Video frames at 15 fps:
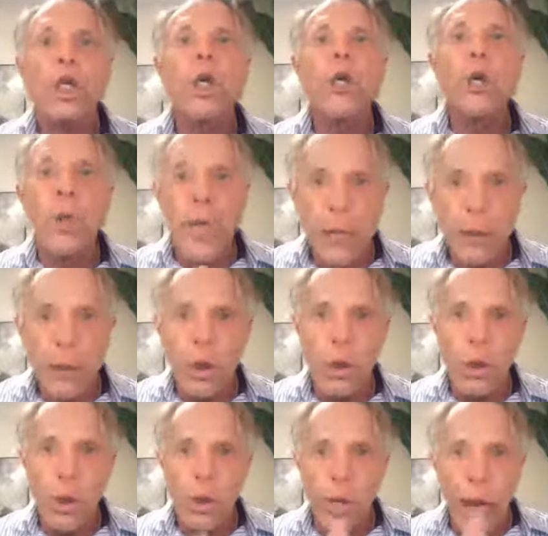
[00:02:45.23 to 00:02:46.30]
You can
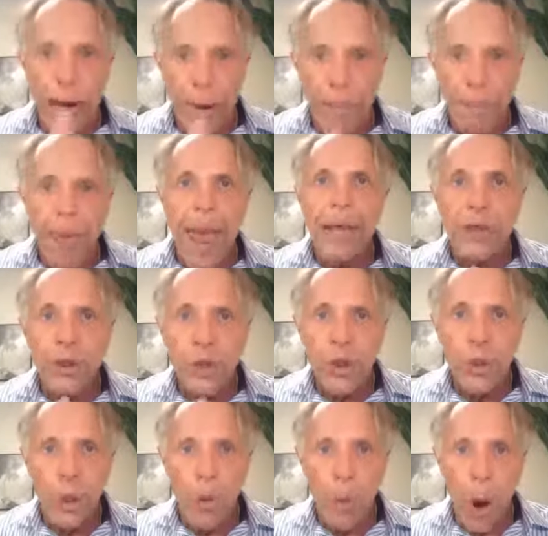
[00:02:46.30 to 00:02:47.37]
learn how to master
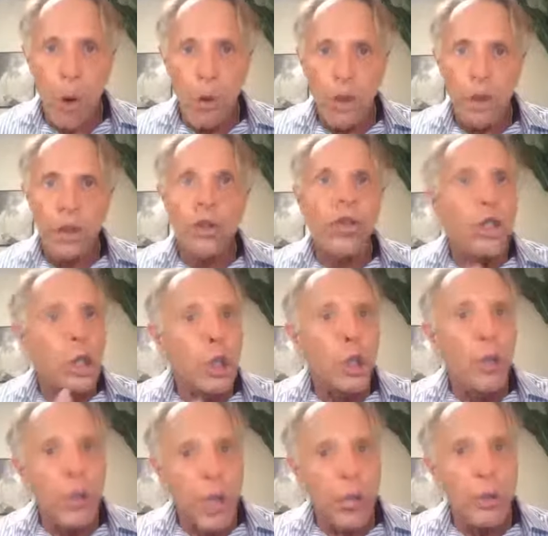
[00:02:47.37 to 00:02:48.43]
your emotions.
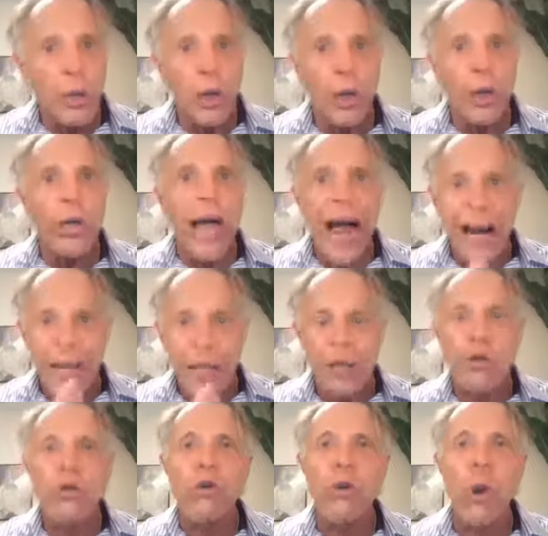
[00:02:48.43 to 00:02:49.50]
You can learn how to
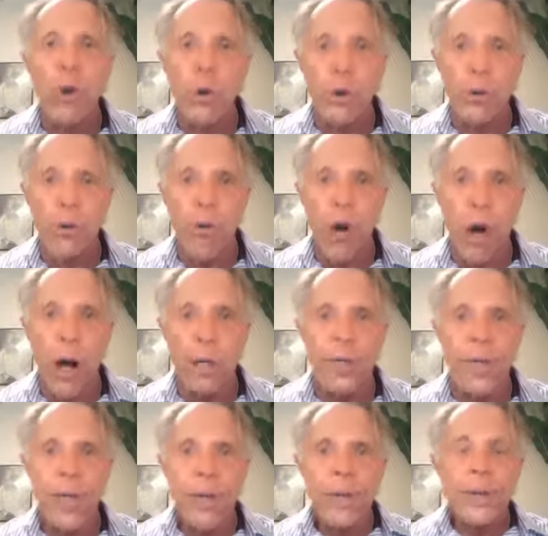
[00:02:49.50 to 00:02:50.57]
control your
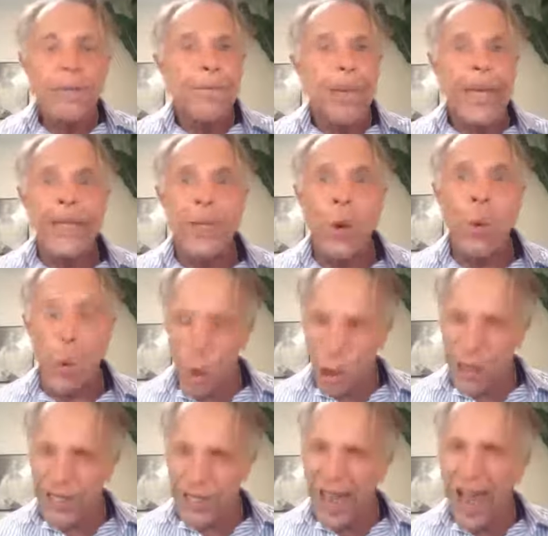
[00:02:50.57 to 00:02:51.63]
thoughts. Is it
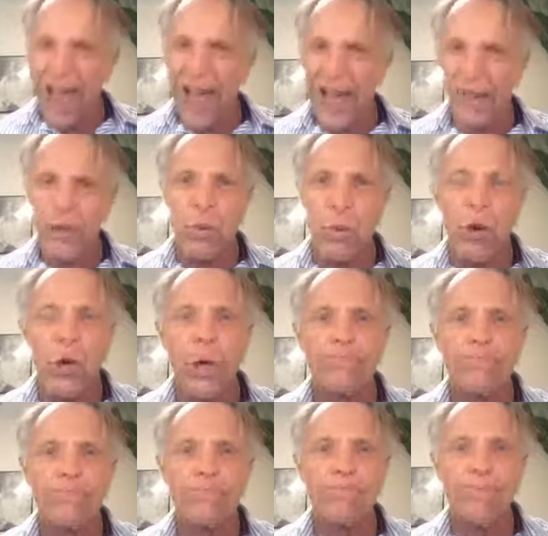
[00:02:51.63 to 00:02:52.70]
work? Yeah, it's
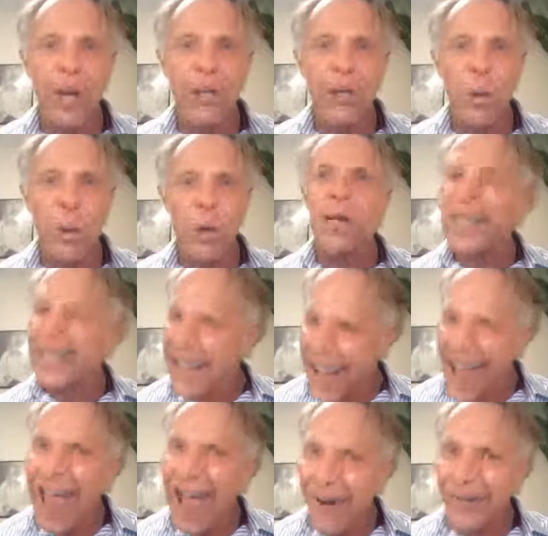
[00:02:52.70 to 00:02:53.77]
work. Does it work?
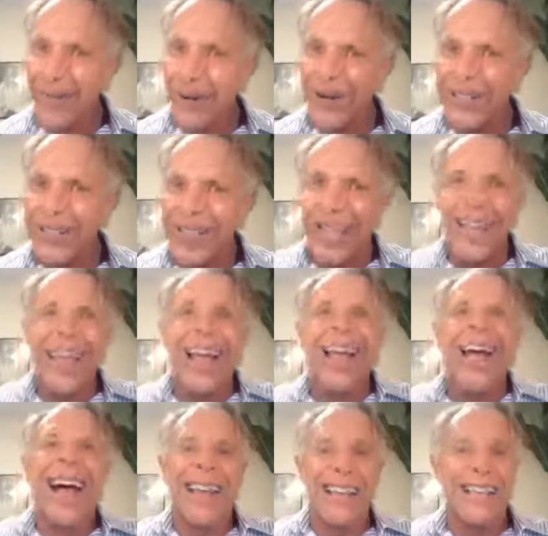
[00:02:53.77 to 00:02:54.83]
Yeah, it works.
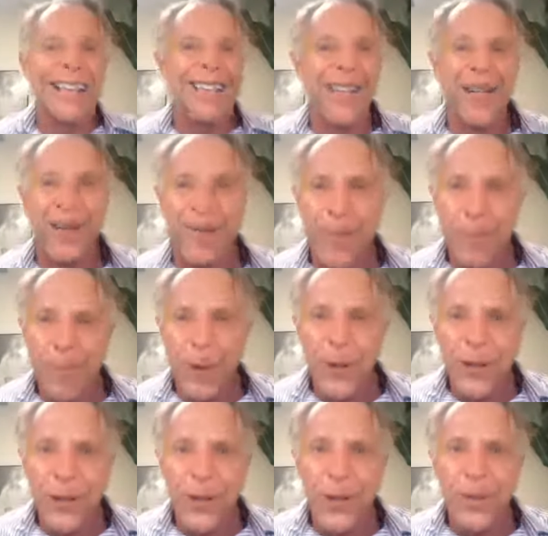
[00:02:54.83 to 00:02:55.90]
I can tell you from
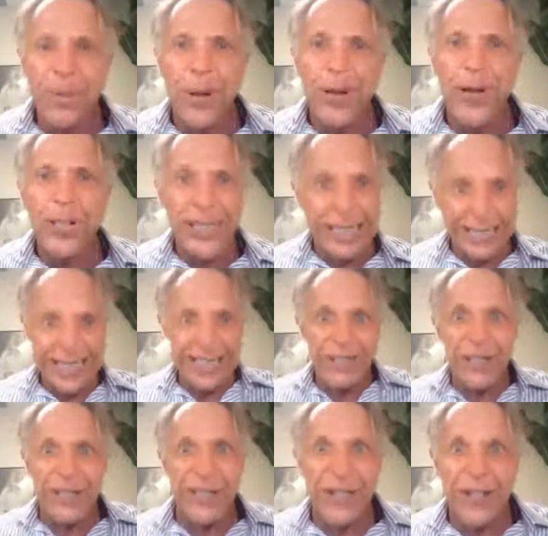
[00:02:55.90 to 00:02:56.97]
personal experience and
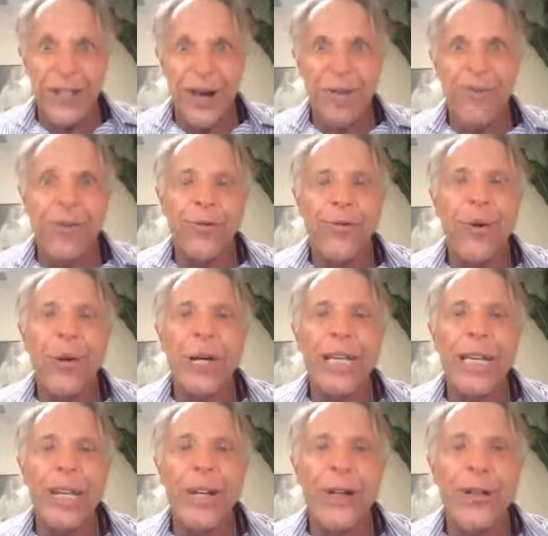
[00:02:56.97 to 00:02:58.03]
teaching this stuff for
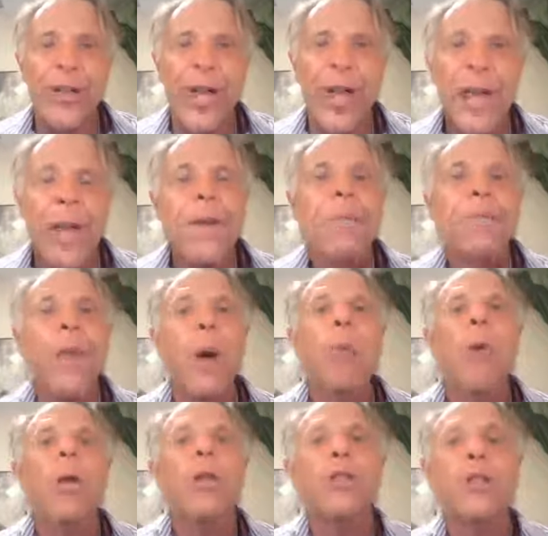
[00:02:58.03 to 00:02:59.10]
40 years
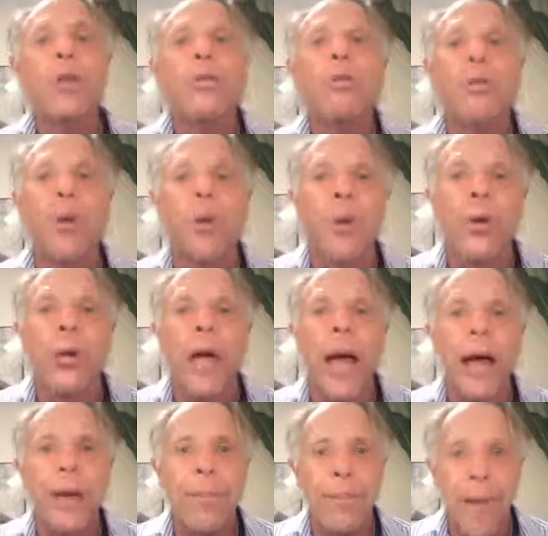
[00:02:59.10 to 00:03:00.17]
that once you learn
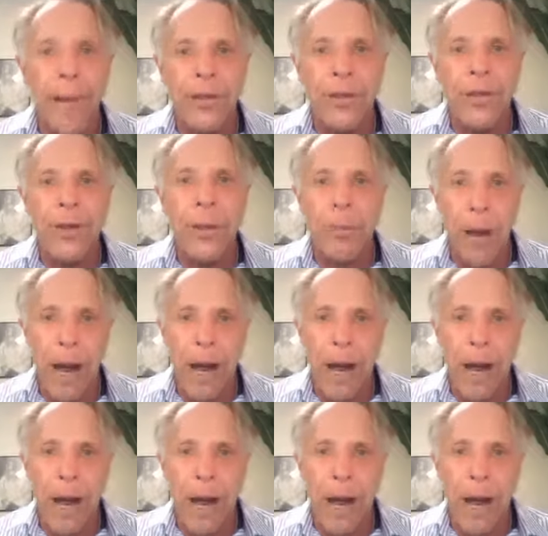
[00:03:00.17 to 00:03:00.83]
how to master the